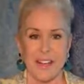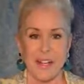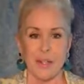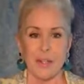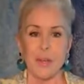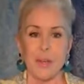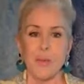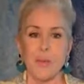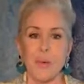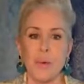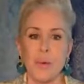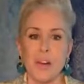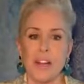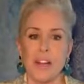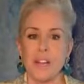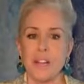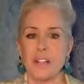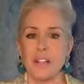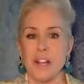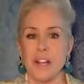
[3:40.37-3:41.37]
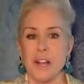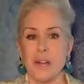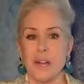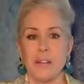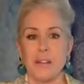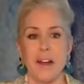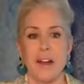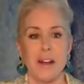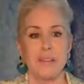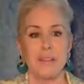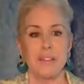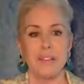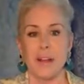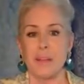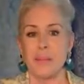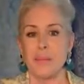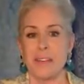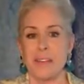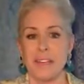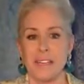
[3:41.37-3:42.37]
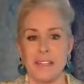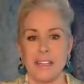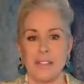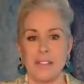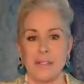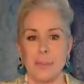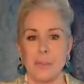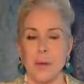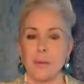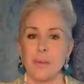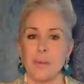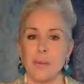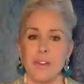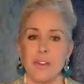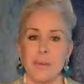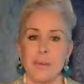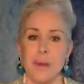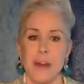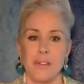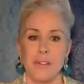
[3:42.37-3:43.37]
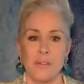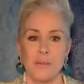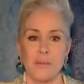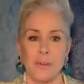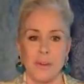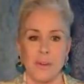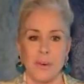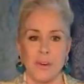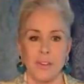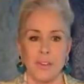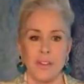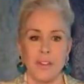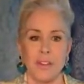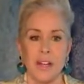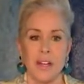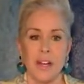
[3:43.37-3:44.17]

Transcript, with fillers: Therefore, even though love, not money, is the primary driving force